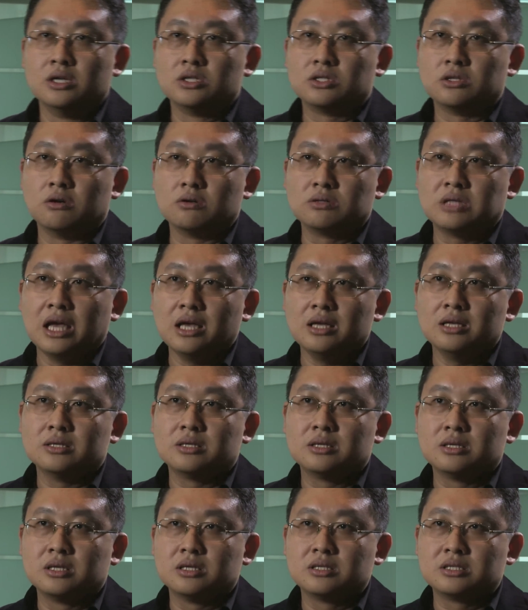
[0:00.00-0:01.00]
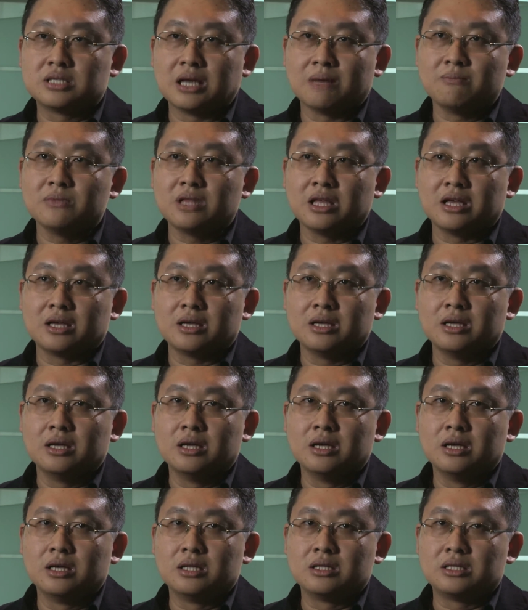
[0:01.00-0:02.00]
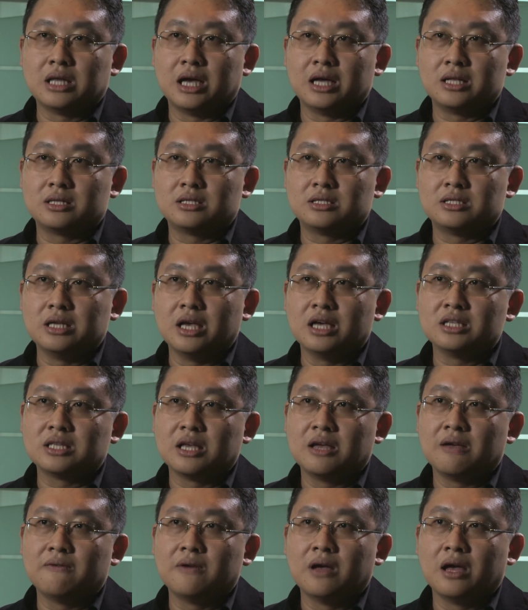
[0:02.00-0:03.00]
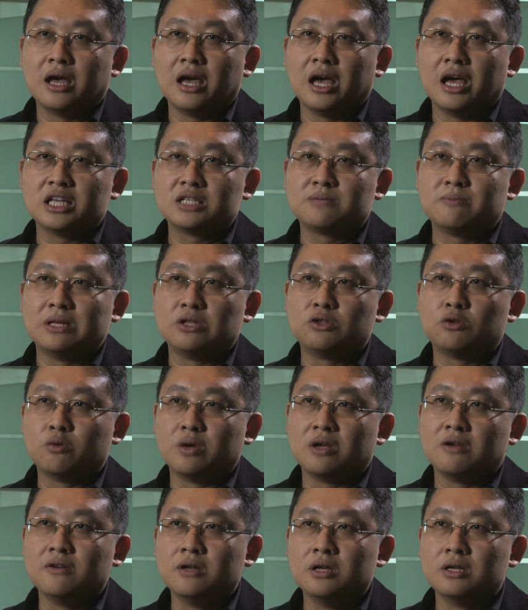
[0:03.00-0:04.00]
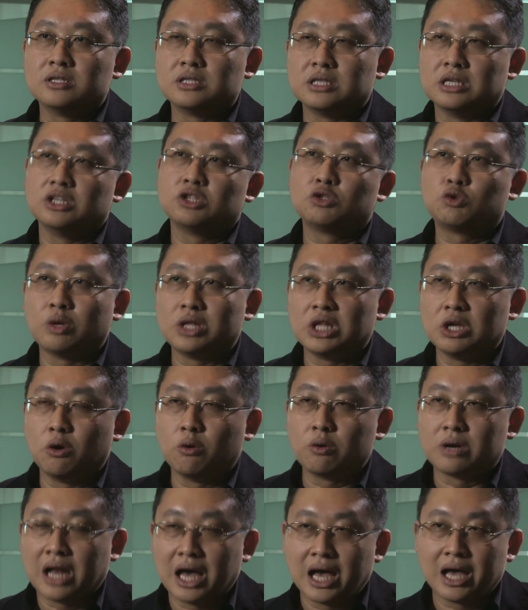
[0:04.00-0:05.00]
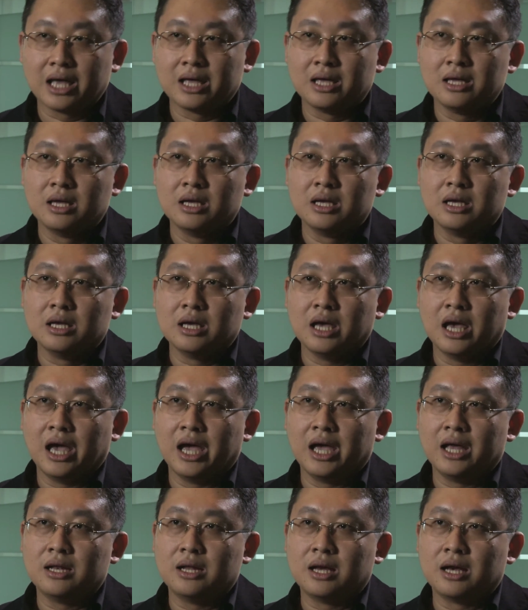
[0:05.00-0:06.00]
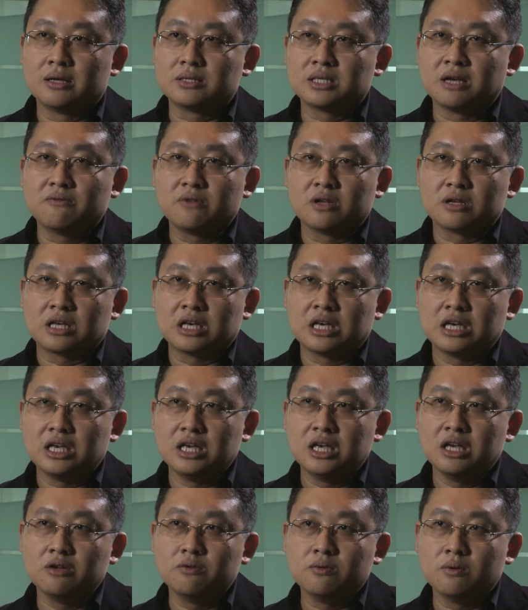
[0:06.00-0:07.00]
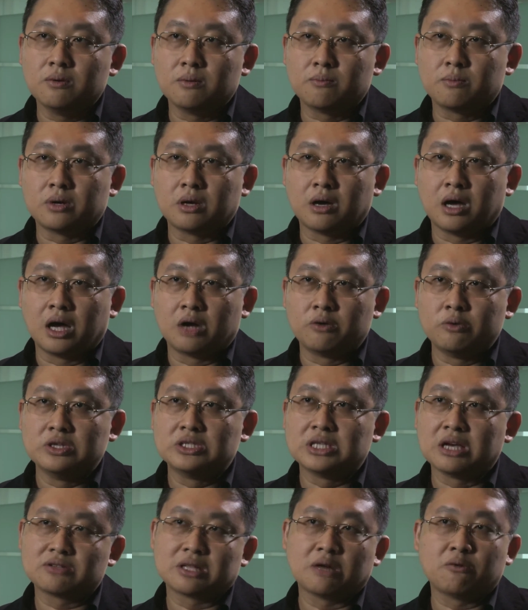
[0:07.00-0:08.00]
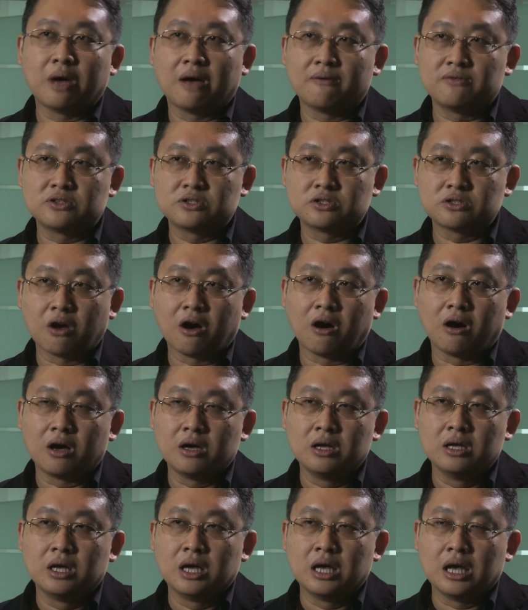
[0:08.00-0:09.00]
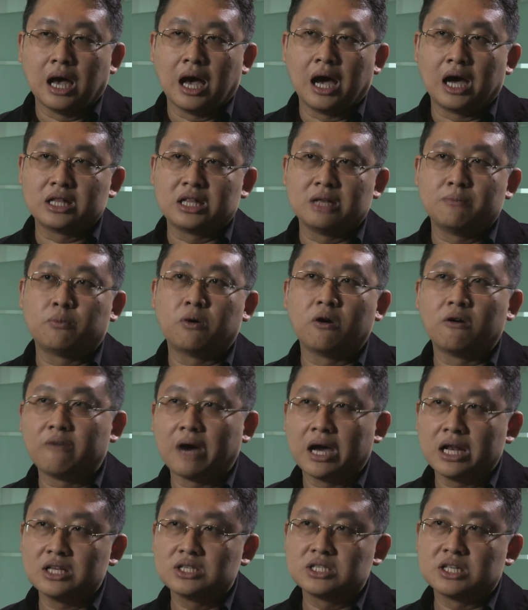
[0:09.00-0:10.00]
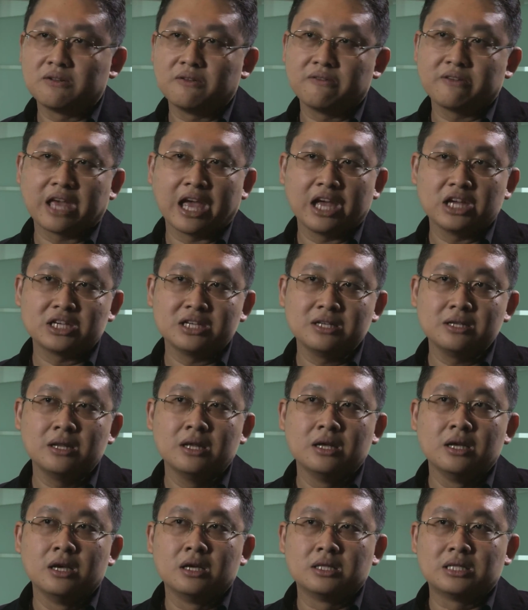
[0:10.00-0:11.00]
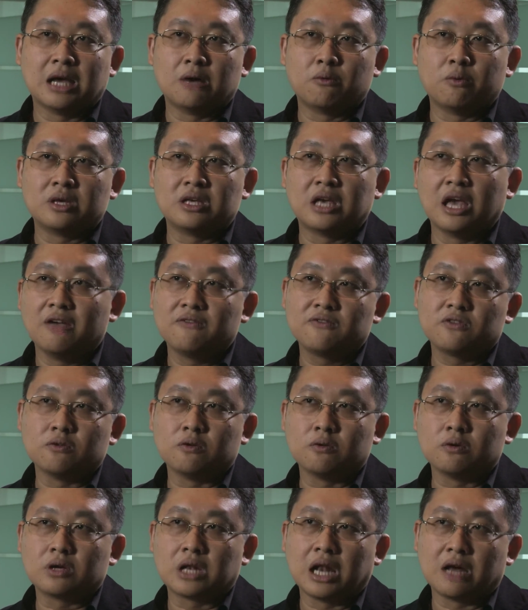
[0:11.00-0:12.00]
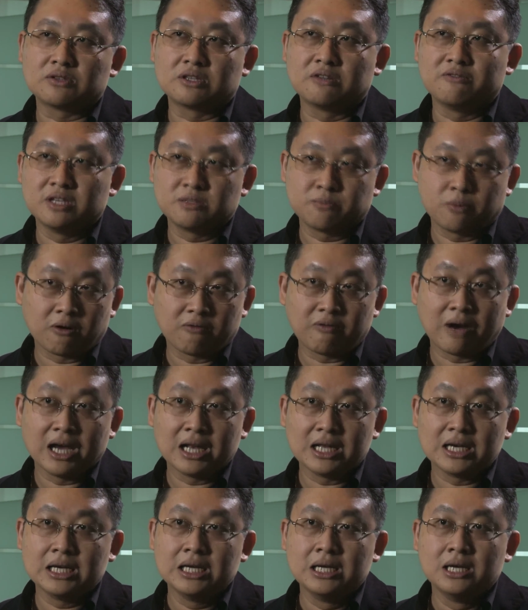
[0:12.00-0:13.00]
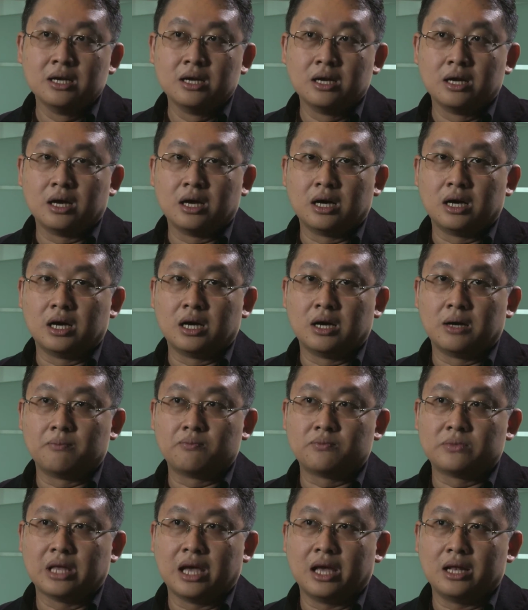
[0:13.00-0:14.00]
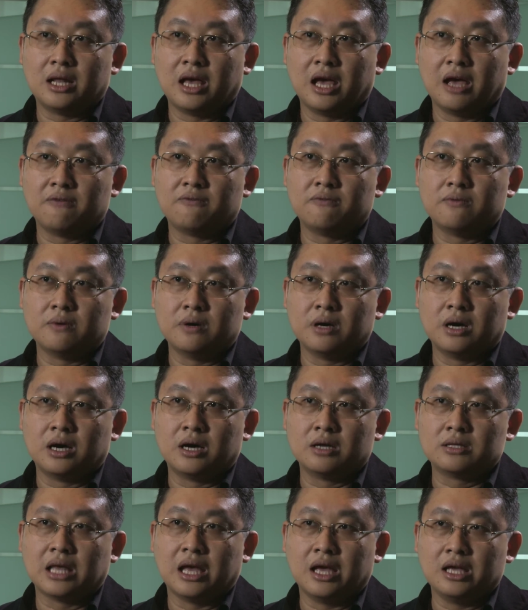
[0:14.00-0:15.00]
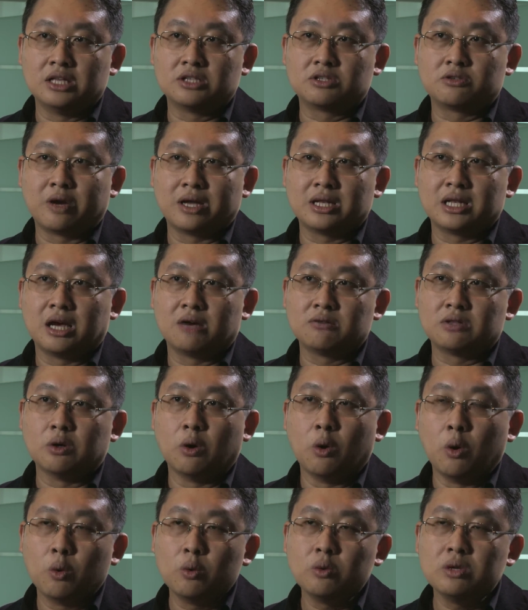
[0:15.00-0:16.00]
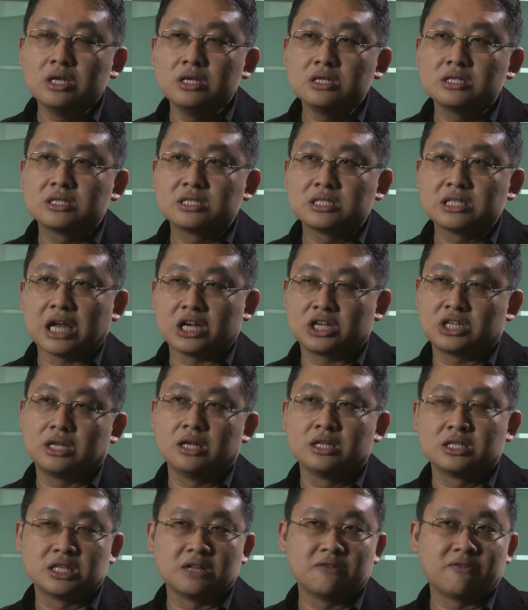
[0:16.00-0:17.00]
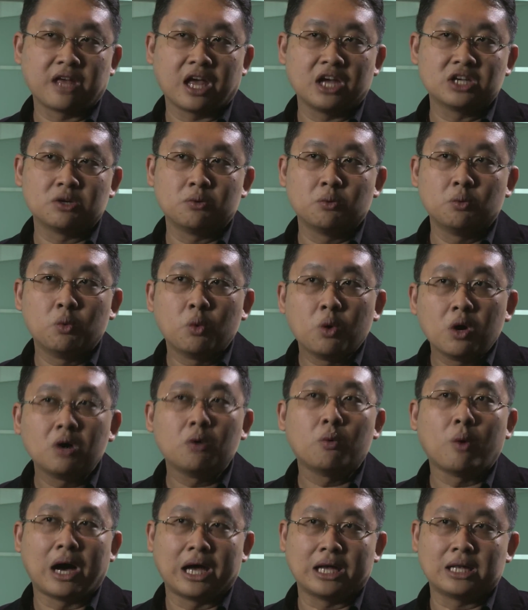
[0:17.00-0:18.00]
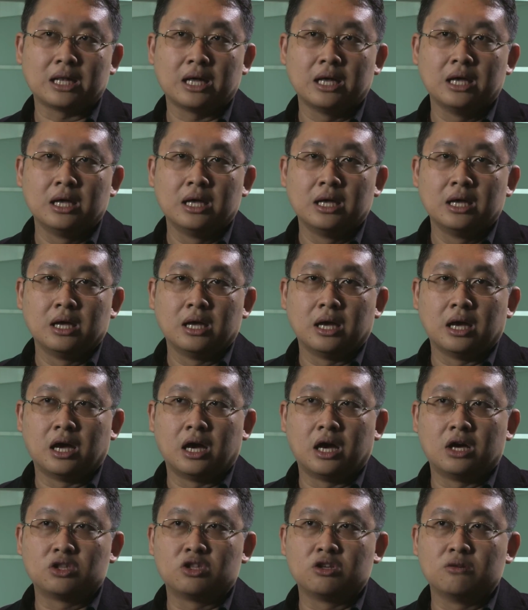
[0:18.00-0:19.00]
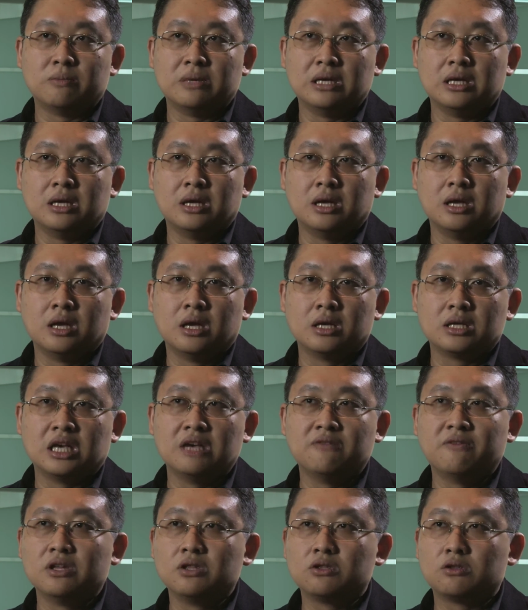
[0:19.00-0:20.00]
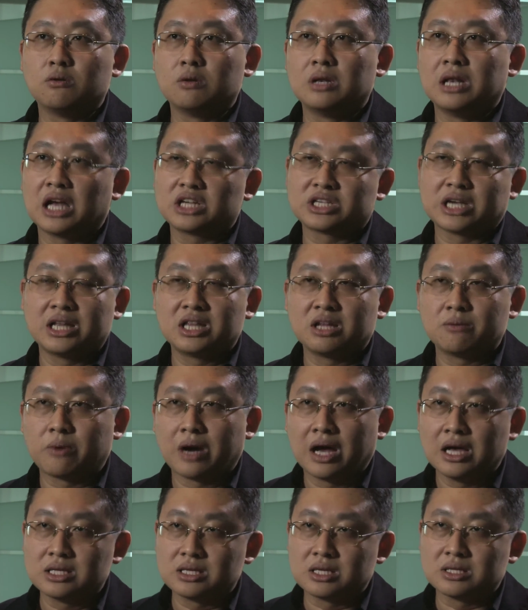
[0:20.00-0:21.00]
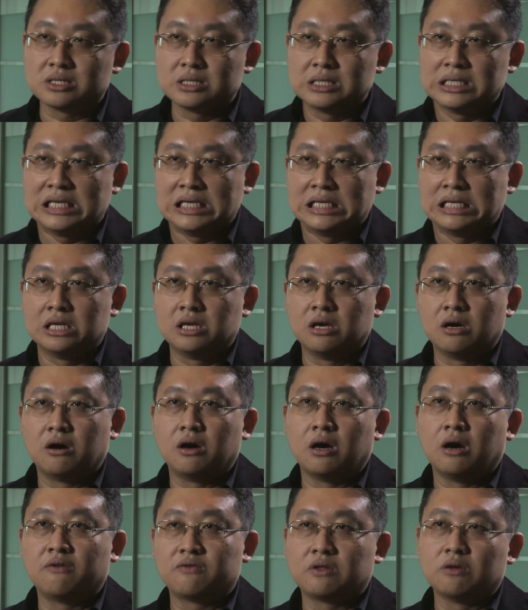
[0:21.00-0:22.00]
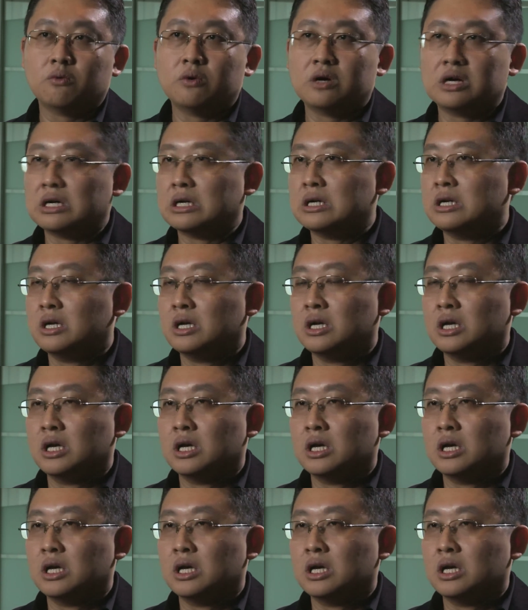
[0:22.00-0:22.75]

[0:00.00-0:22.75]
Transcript: So that is something that CSA has been doing since 2009. And some of the key results that we have saw are the provider certification that we gave to cloud service provider that is right now the only such certification worldwide to be given to large enterprises of the world.